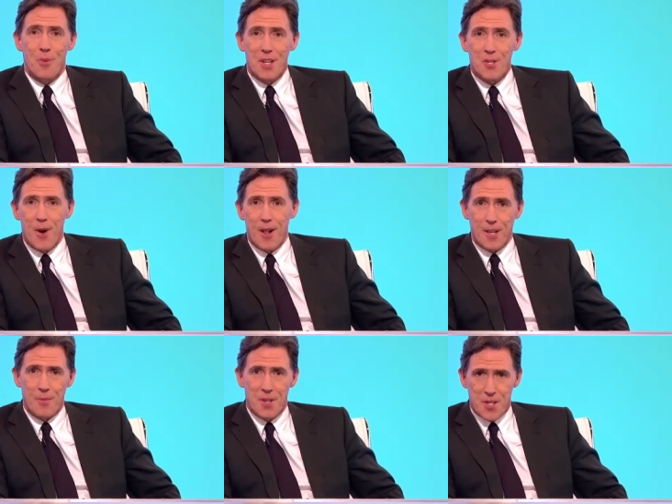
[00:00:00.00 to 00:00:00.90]
Please
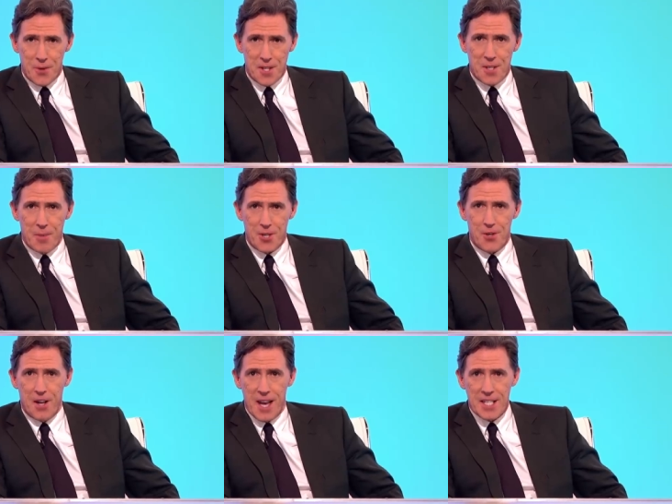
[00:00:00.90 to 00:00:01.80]
welcome this week's
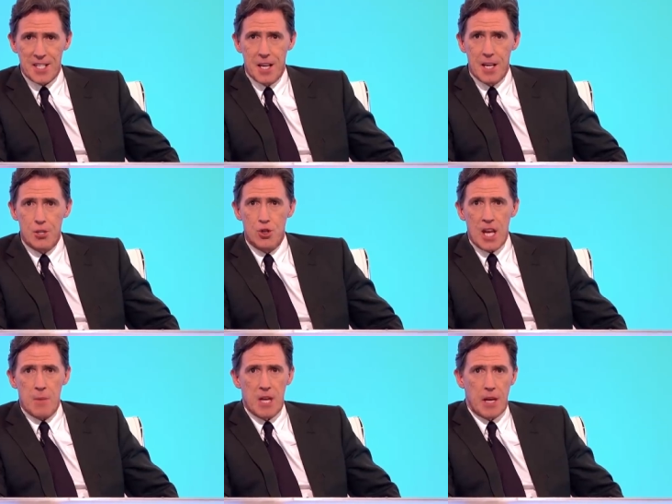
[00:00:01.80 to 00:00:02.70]
special guest,
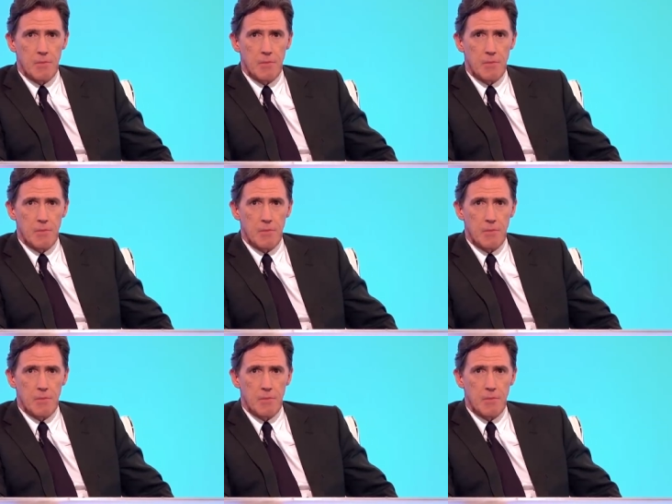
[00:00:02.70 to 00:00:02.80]
Jamie.